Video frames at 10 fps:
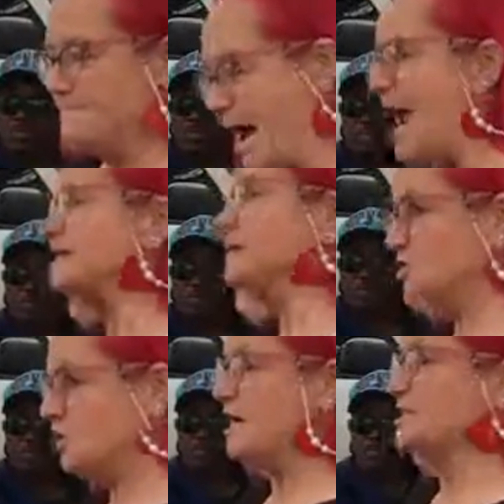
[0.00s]
Back
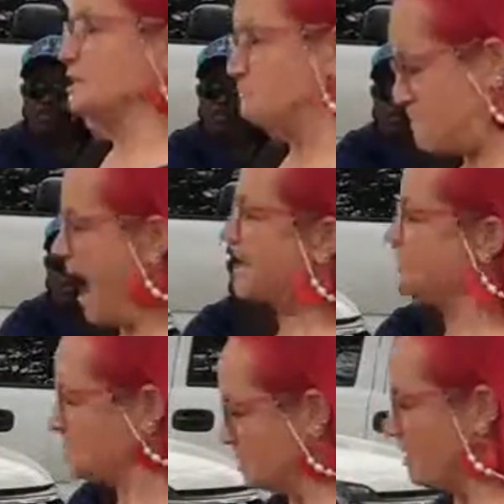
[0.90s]
to Jesus, back
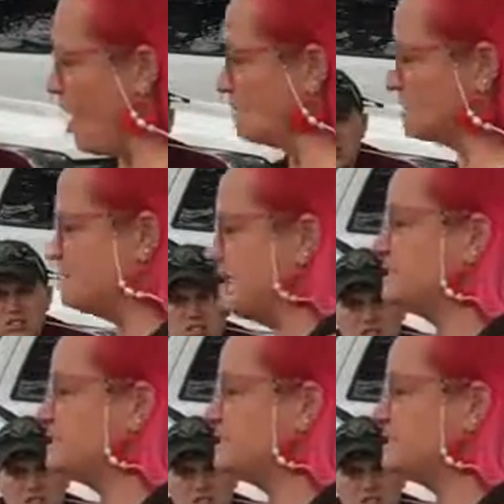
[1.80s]
into the arms of